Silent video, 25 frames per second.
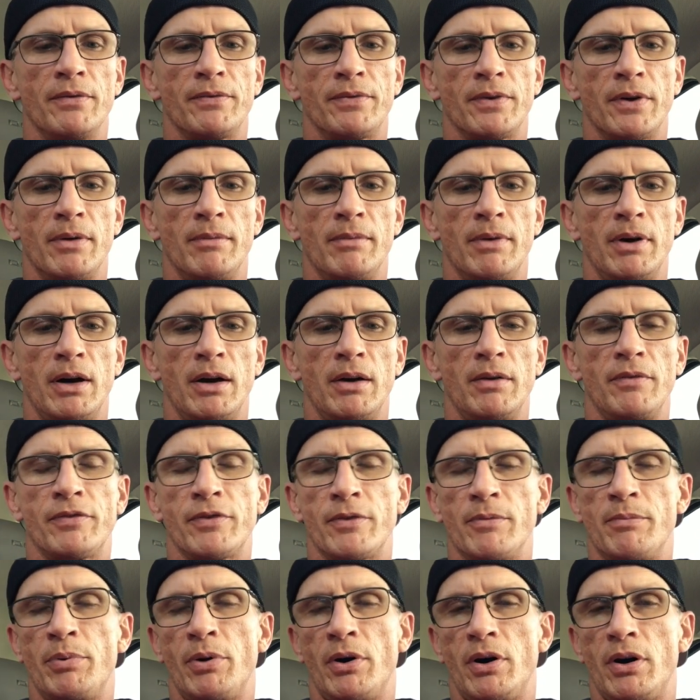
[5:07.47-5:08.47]

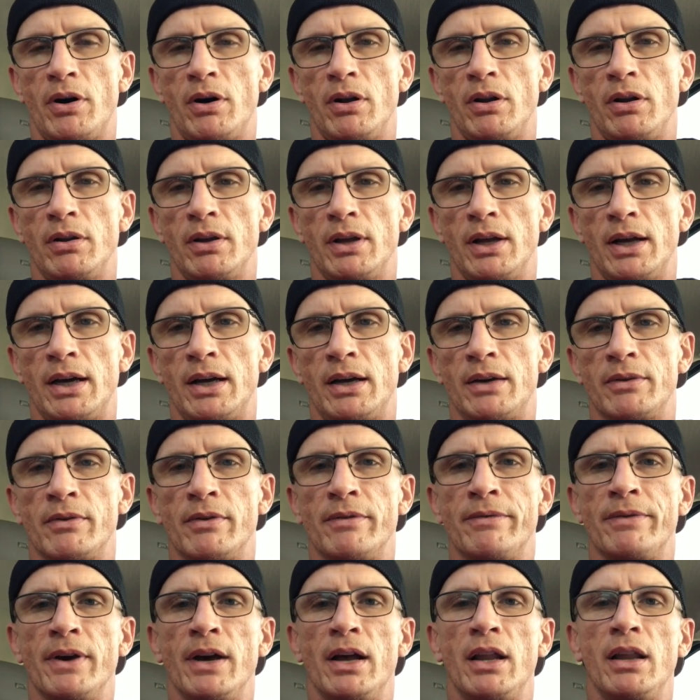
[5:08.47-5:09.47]
Paul
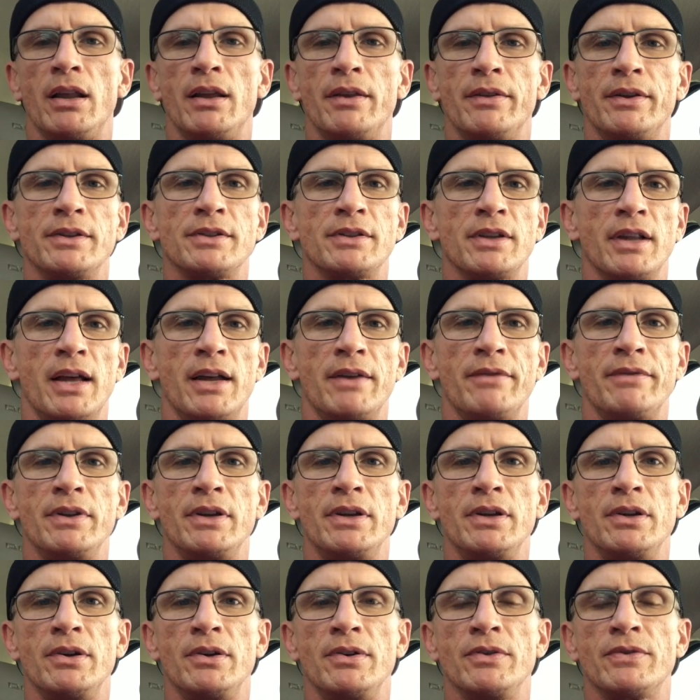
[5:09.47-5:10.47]
Ravella. There's a lot of
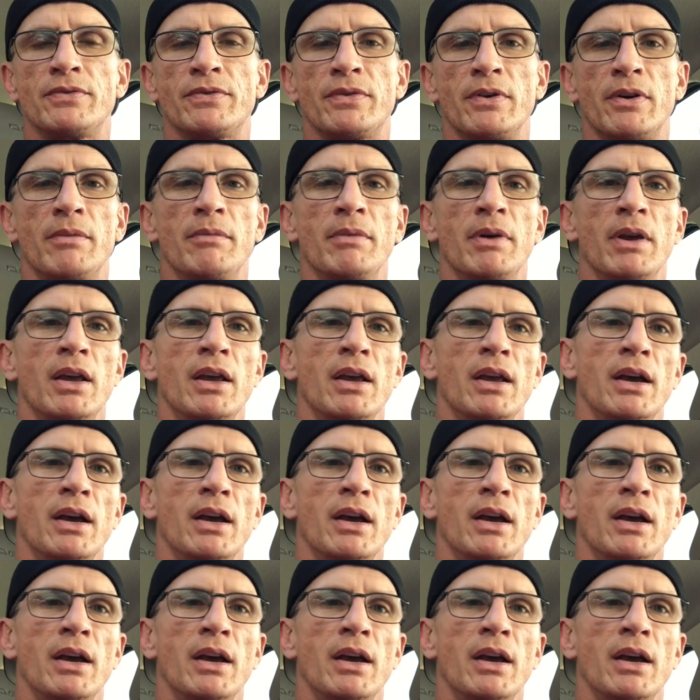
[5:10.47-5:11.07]
videos from